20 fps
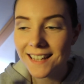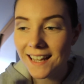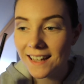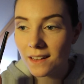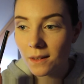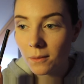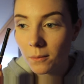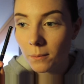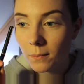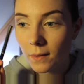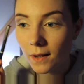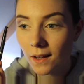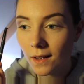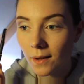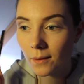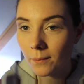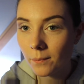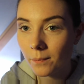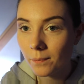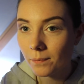to get them
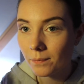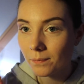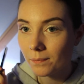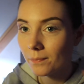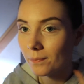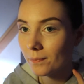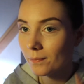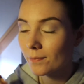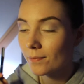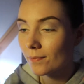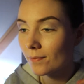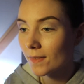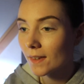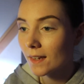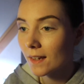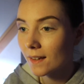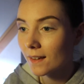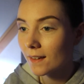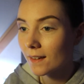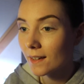um,
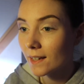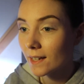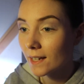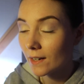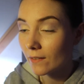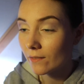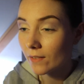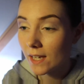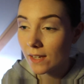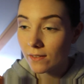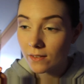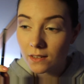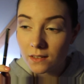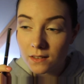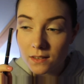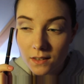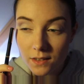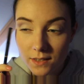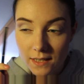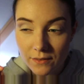kind of
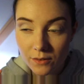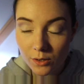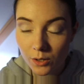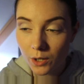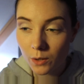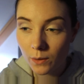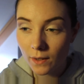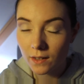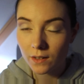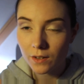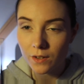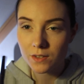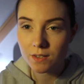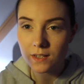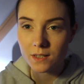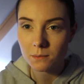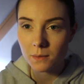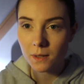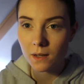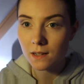even because I have to look quite close
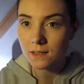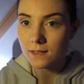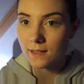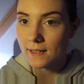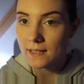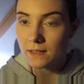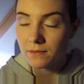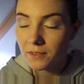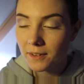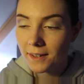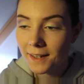because my eyesight isn't